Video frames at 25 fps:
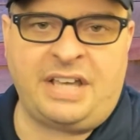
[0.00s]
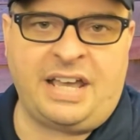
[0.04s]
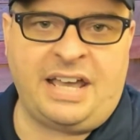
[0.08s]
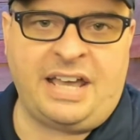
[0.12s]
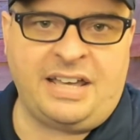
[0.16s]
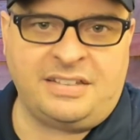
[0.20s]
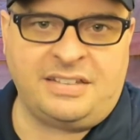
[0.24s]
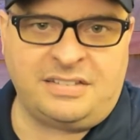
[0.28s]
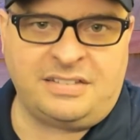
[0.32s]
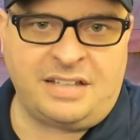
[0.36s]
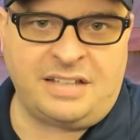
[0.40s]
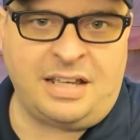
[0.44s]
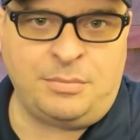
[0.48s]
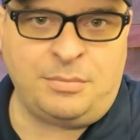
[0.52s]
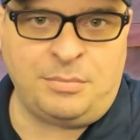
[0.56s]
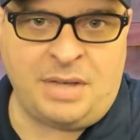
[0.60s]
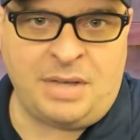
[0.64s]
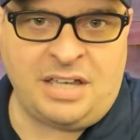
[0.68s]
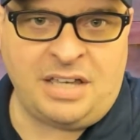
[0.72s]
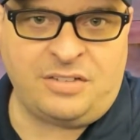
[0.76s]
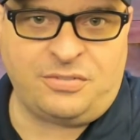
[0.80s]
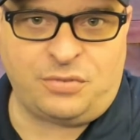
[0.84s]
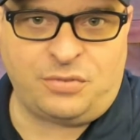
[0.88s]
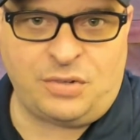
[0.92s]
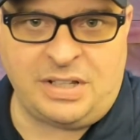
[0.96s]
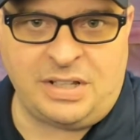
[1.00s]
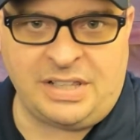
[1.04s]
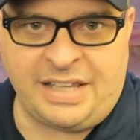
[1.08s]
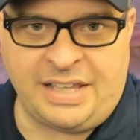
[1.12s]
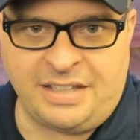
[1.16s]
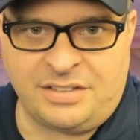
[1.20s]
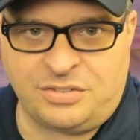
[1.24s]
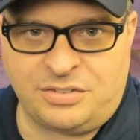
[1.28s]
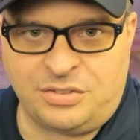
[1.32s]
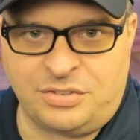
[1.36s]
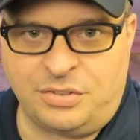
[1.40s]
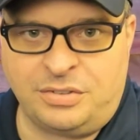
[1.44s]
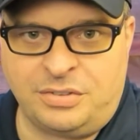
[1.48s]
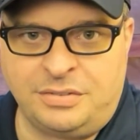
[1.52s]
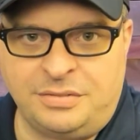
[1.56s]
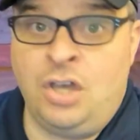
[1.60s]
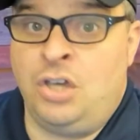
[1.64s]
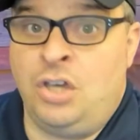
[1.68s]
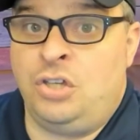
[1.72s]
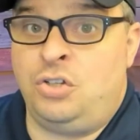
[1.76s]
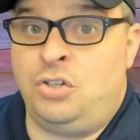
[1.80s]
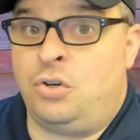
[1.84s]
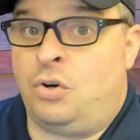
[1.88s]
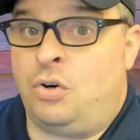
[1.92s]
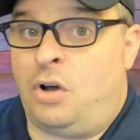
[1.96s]
as a Make freelancer.
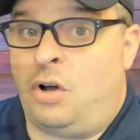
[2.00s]
You're